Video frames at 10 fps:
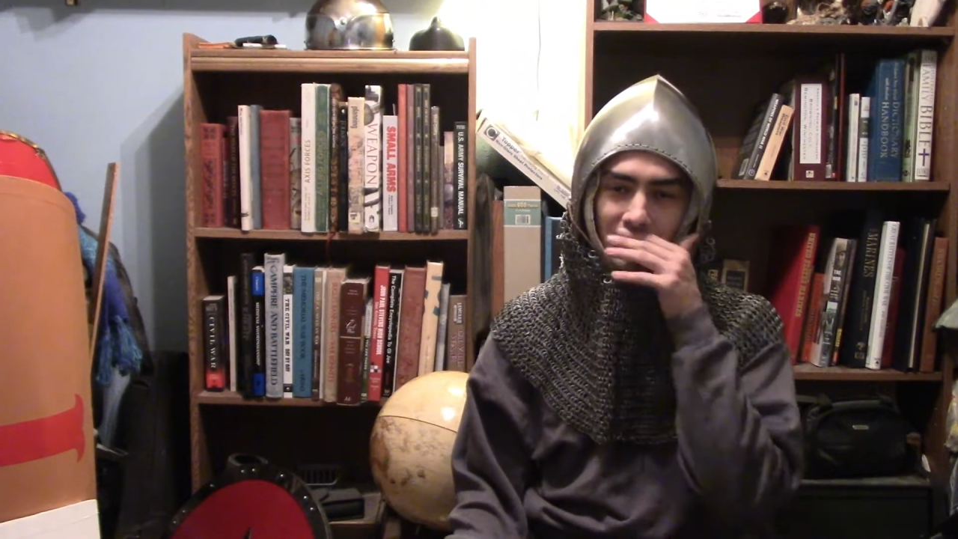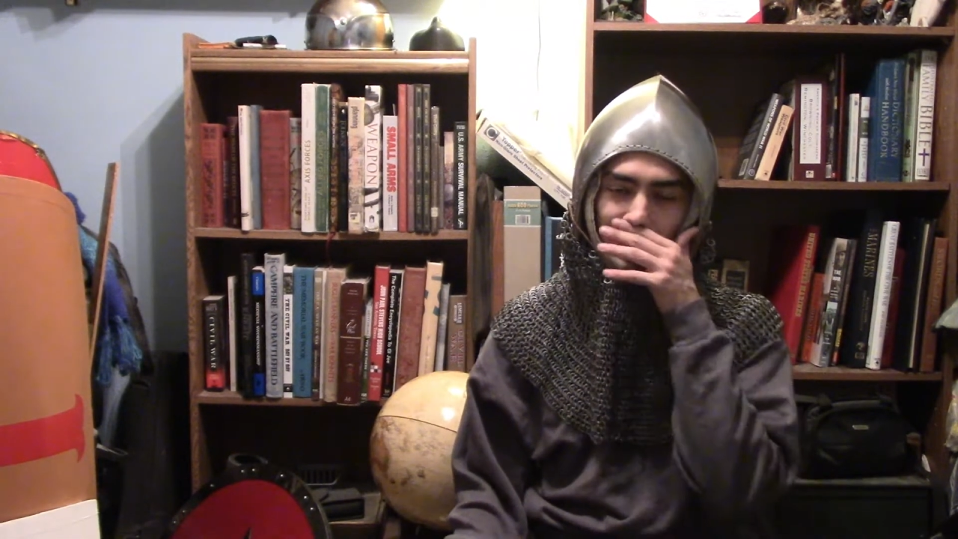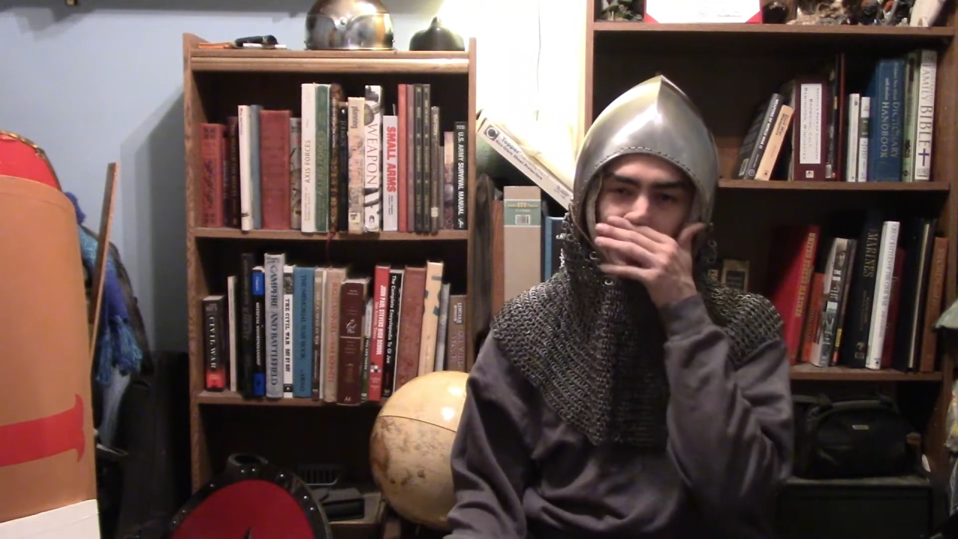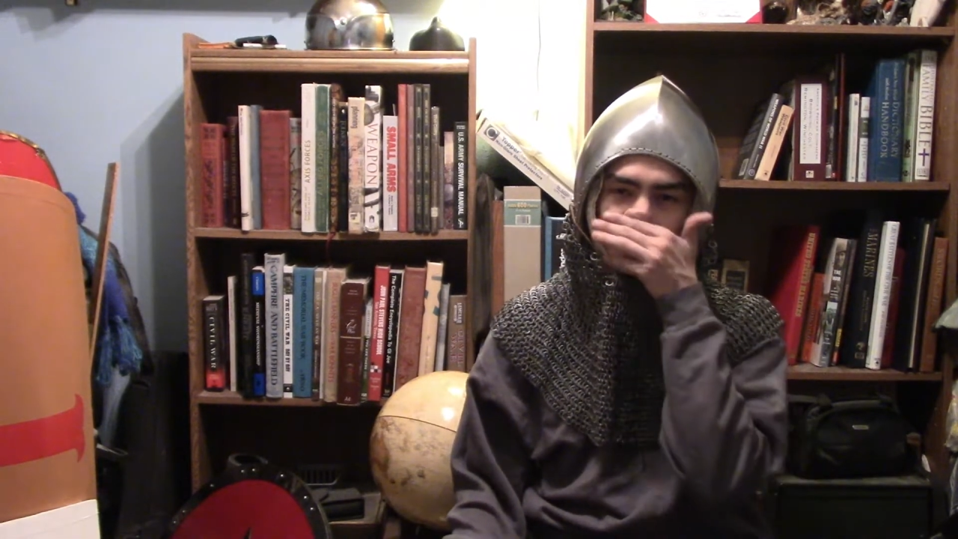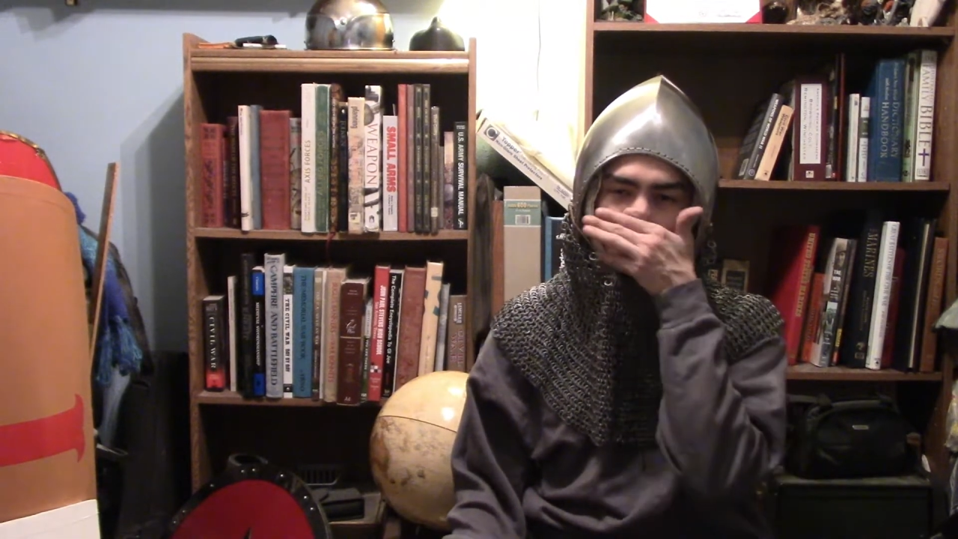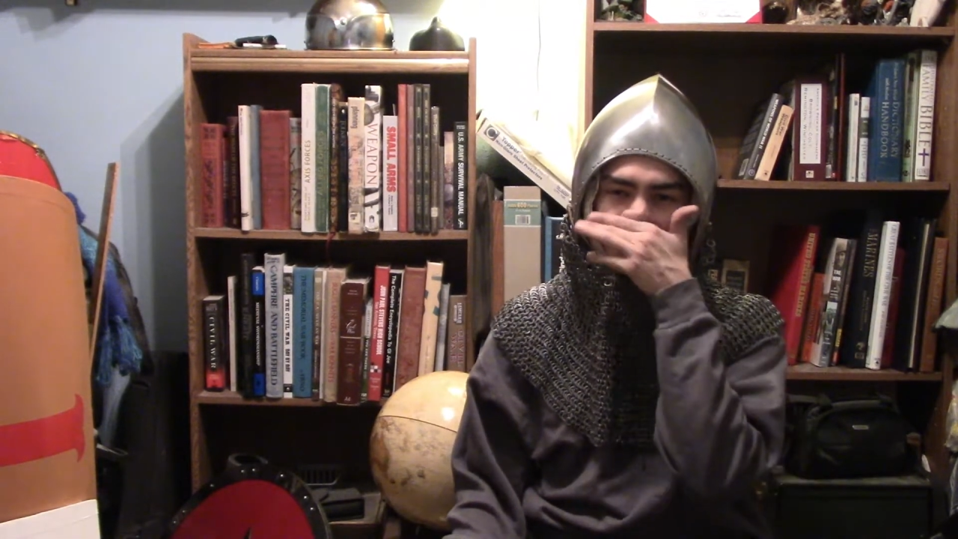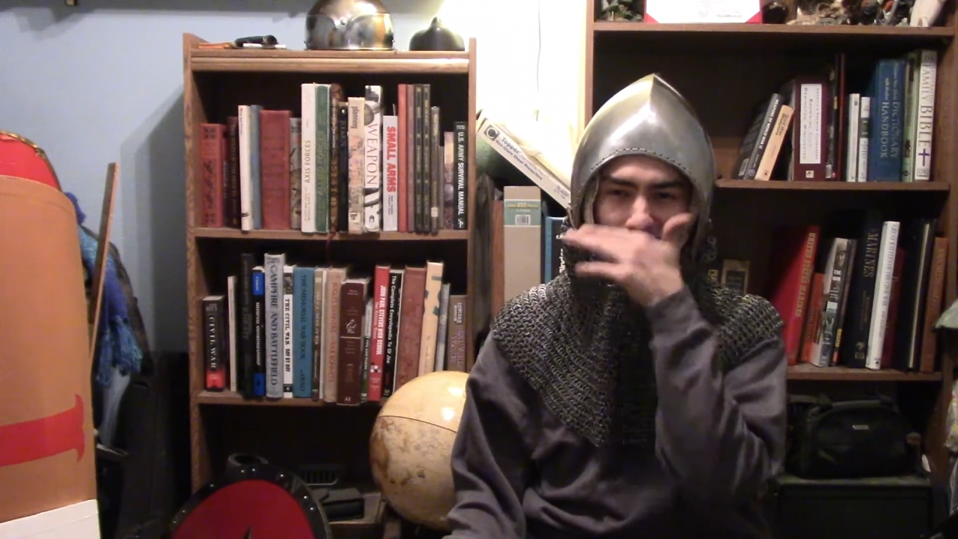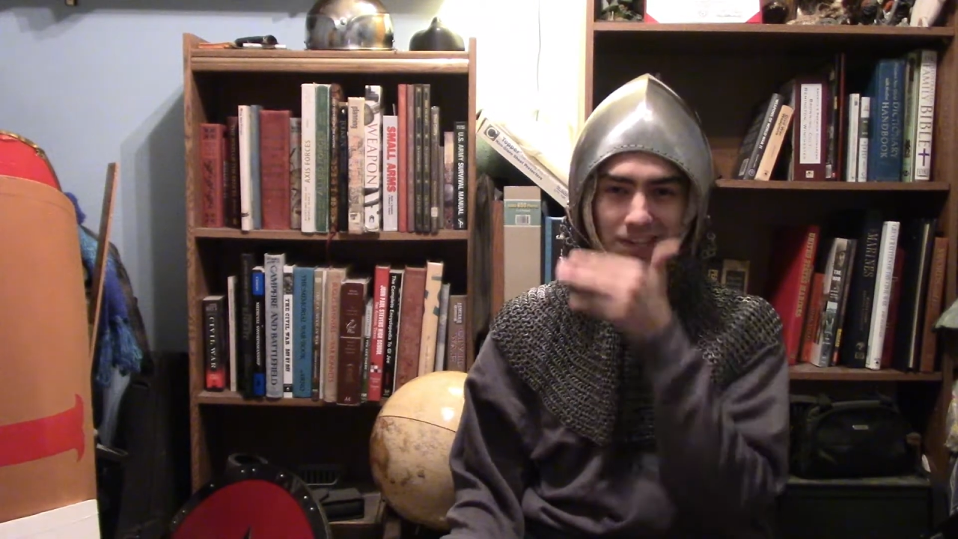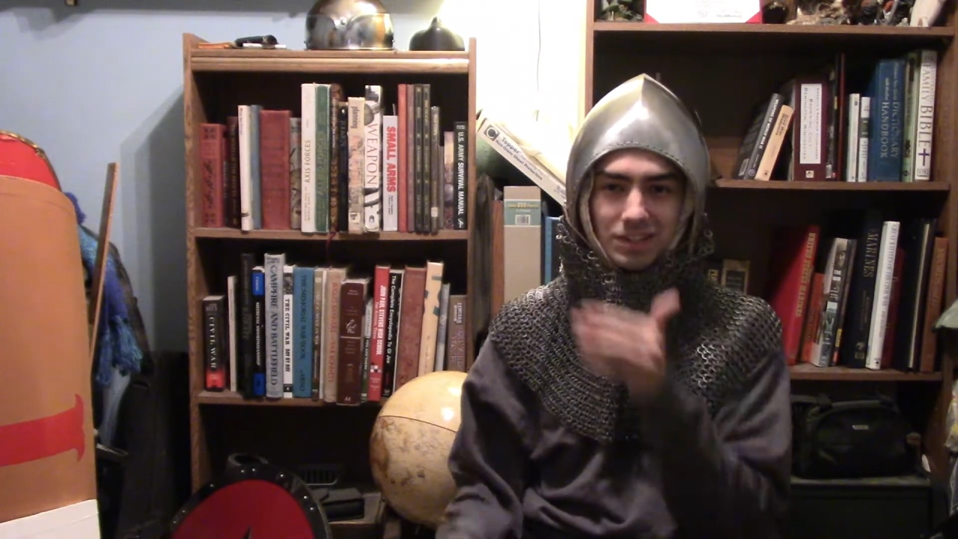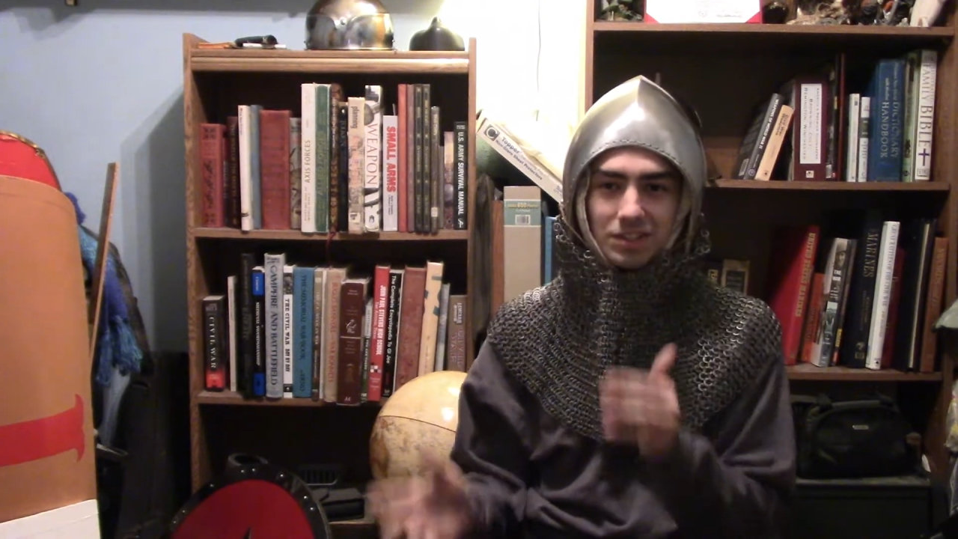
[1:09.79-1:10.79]

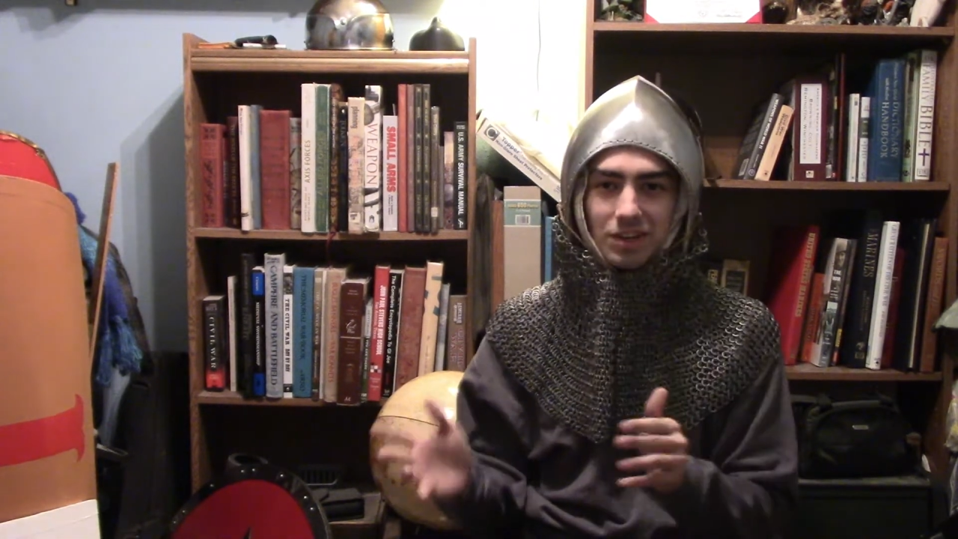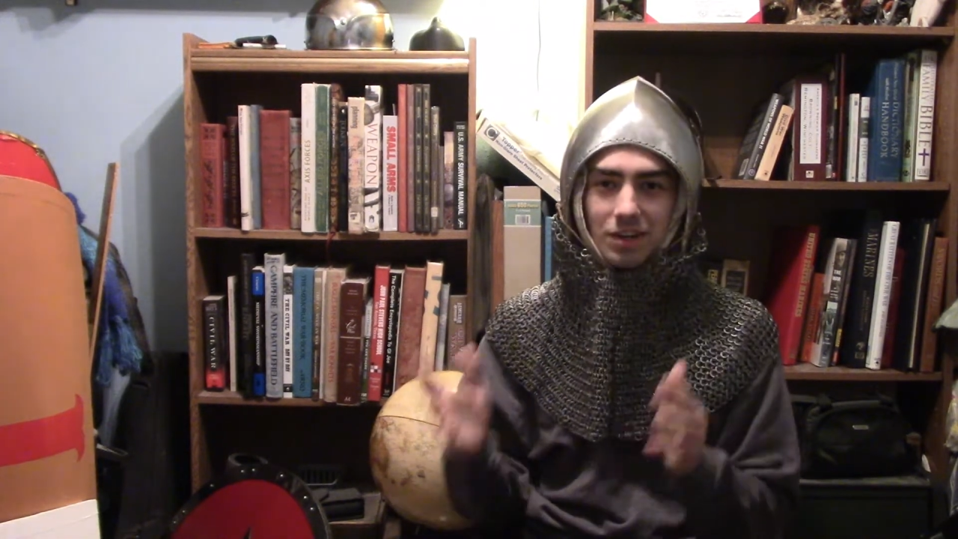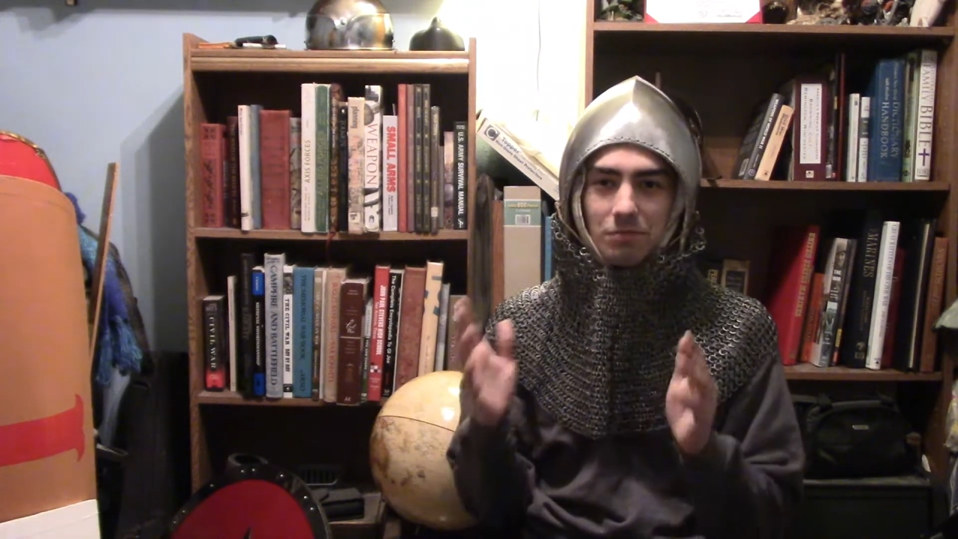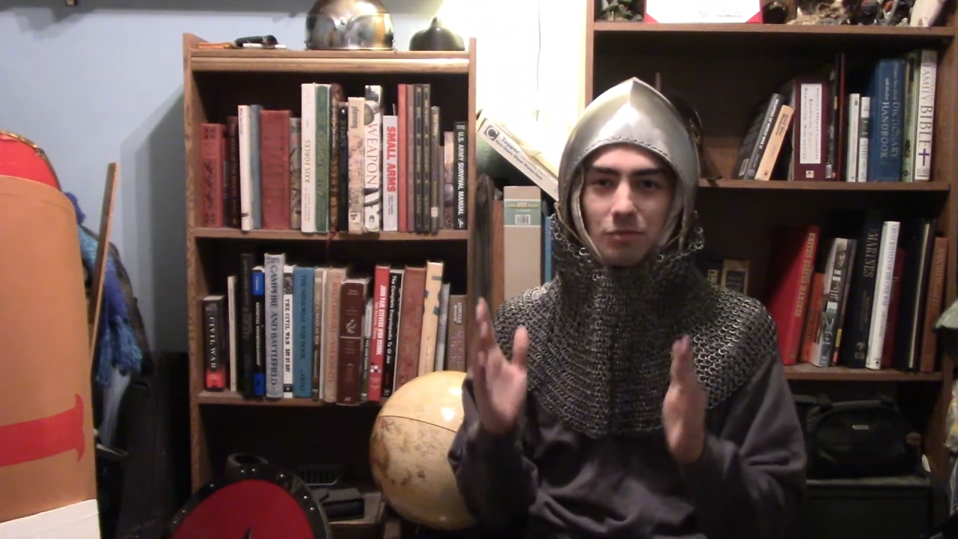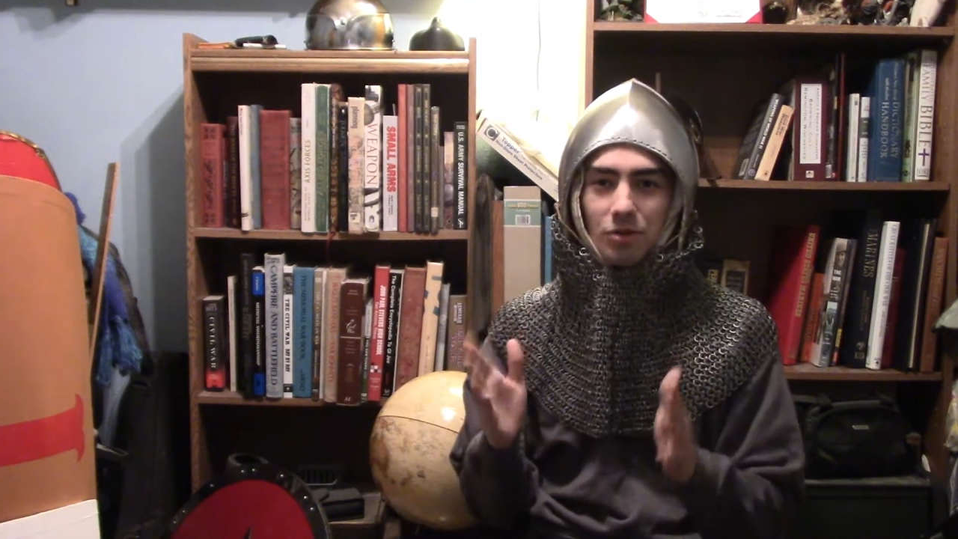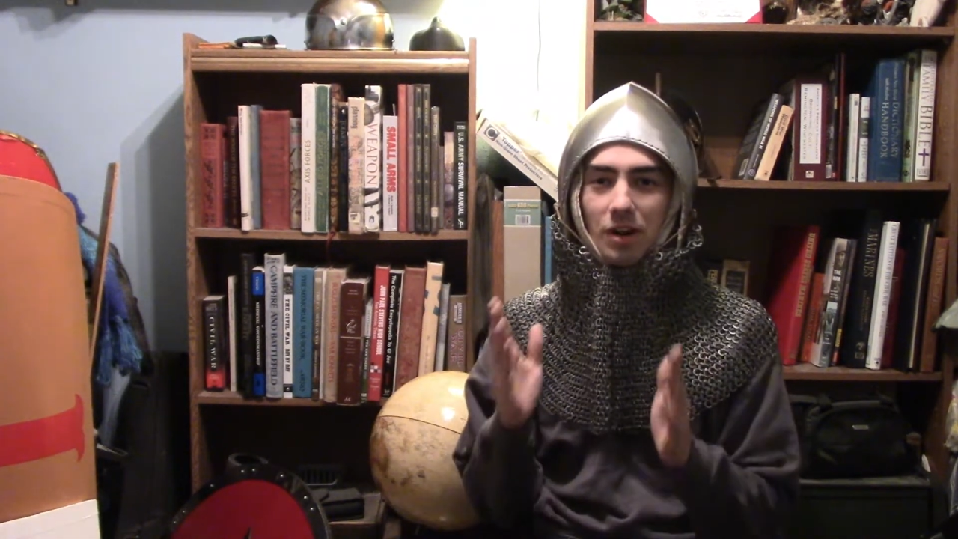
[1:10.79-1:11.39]
let's actually talk more